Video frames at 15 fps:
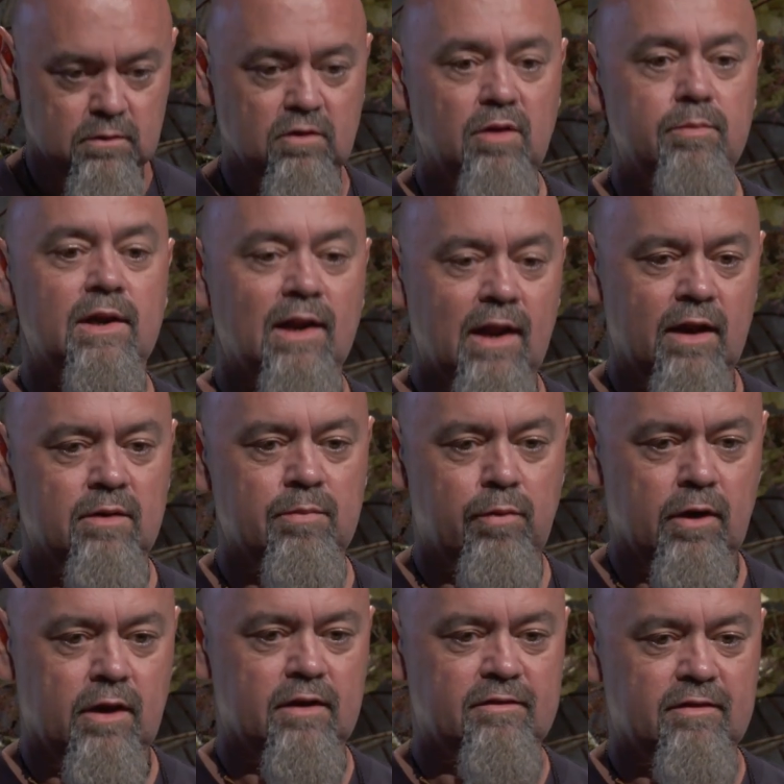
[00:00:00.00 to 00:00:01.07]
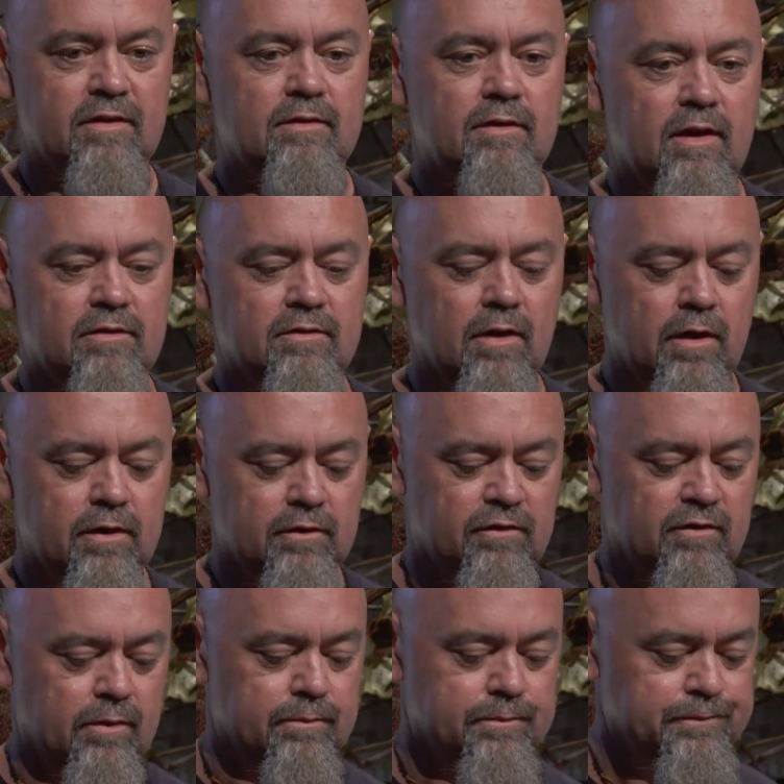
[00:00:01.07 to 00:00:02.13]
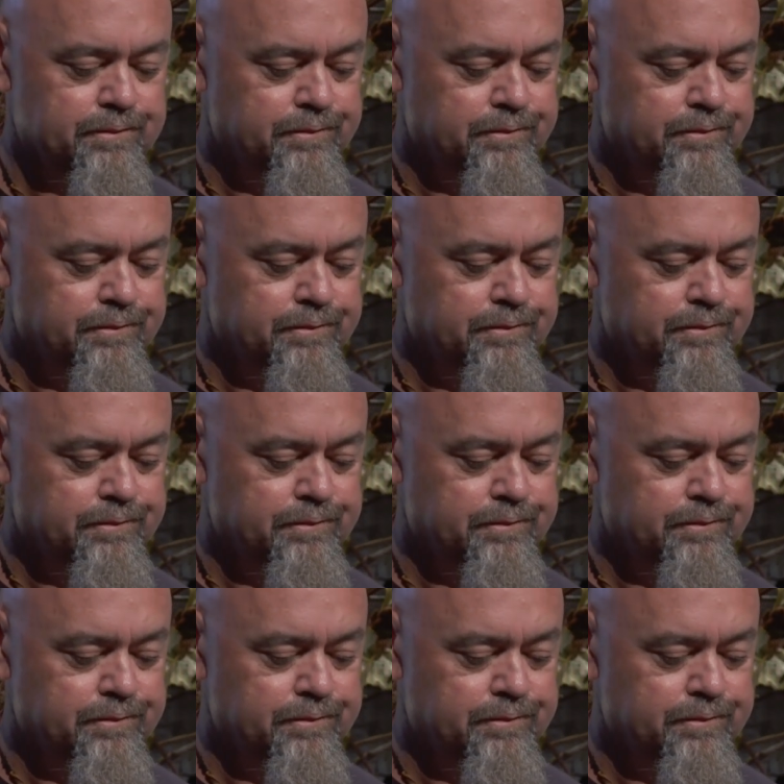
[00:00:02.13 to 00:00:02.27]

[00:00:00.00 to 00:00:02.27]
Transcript: to be led by custodianship.